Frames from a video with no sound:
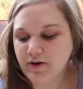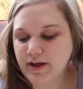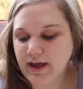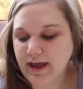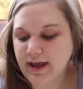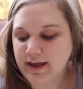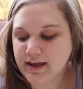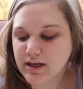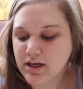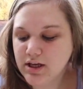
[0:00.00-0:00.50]

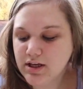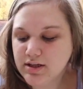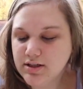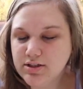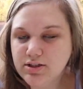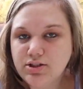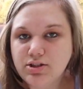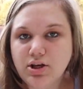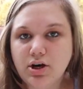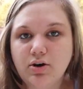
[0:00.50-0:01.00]
Okay,
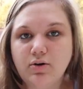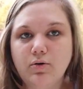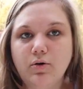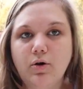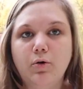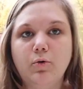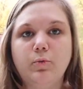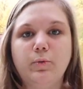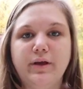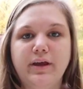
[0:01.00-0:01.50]

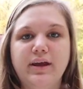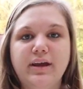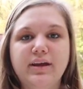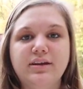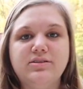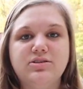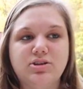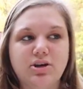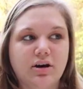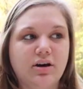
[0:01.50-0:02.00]
so
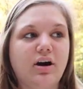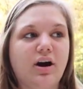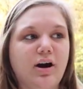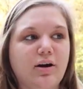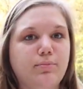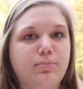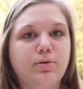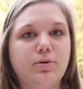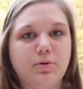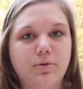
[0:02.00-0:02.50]
we took
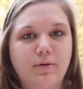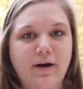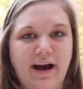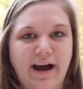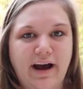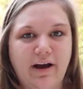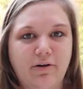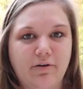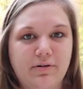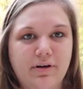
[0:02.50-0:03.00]
our pool
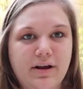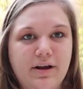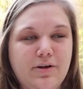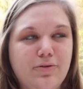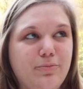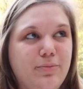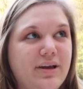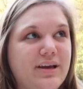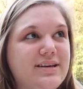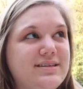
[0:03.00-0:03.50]
out
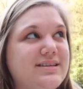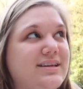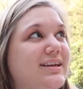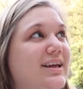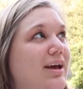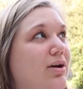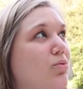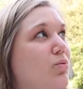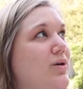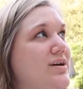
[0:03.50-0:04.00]
because it
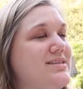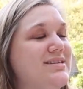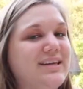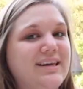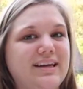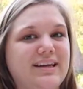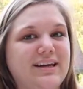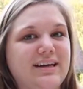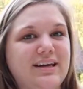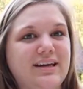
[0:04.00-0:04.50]
like
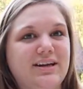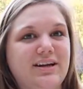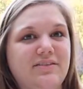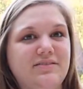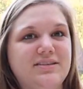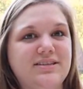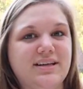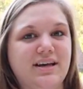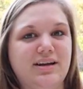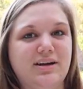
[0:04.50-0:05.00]
wasn't getting
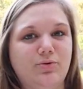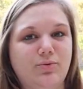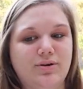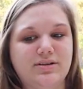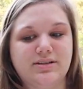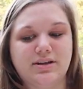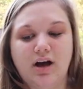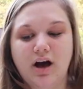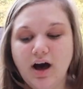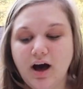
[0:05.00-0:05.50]
enough sun, it
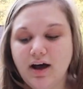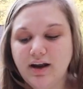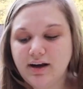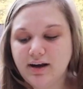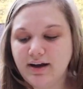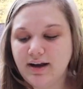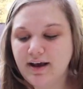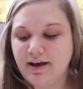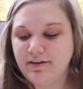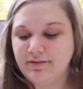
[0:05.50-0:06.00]
wasn't hot
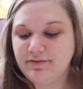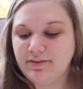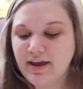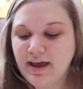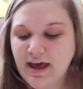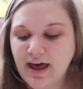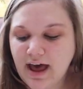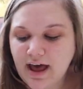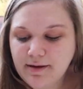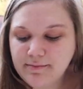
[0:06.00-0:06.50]
enough.
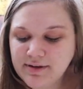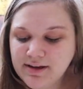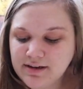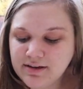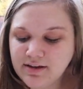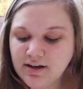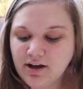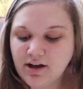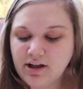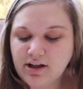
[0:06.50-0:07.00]
I
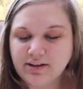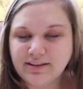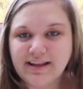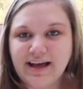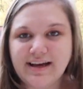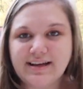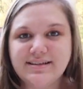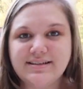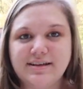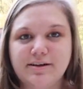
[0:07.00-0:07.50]
mean,
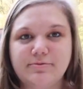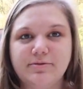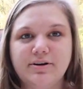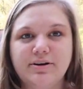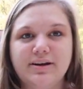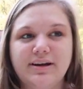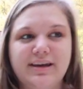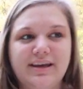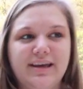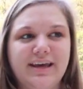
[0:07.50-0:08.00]
last
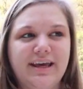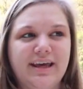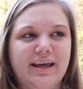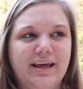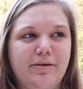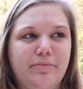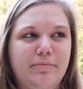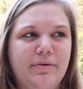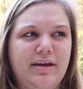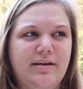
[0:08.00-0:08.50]
summer it
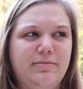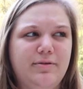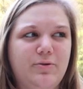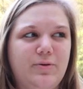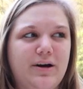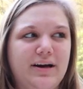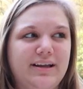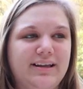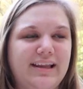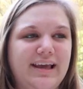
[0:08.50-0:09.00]
hit
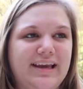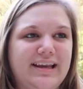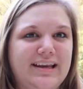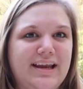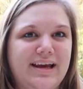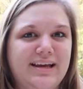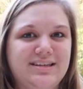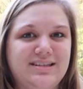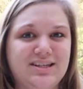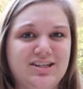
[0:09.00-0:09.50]
maybe what,
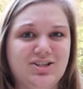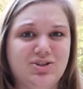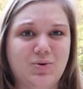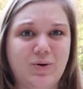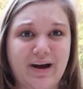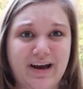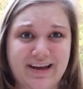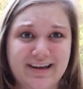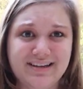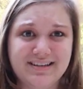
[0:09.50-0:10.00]
like 90
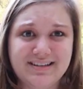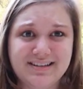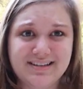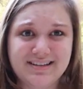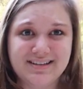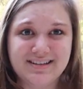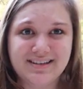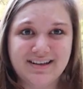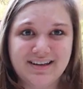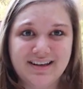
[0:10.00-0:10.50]
twice?